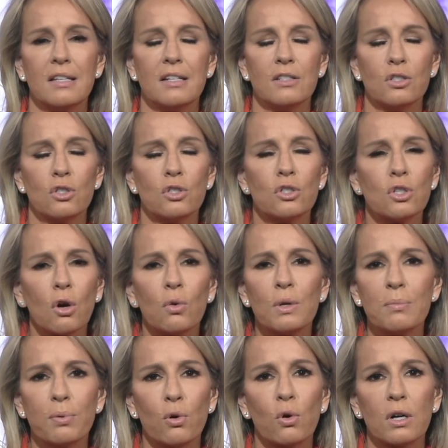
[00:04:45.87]
it is so
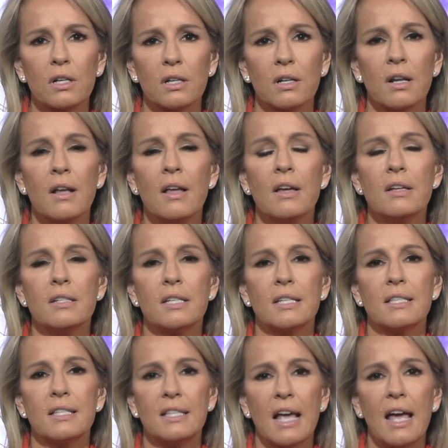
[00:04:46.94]
important to
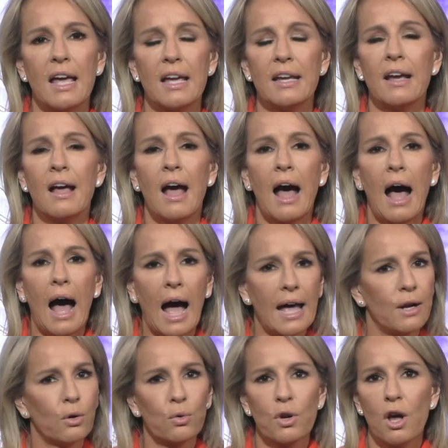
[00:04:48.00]
say, I
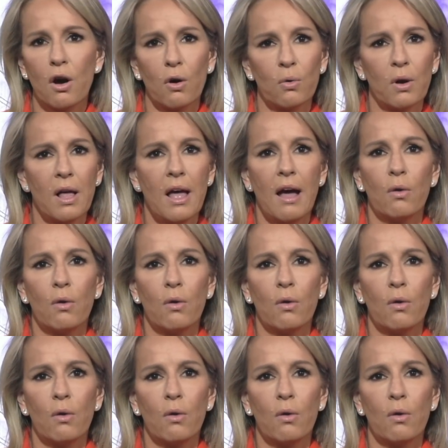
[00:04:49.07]
don't know.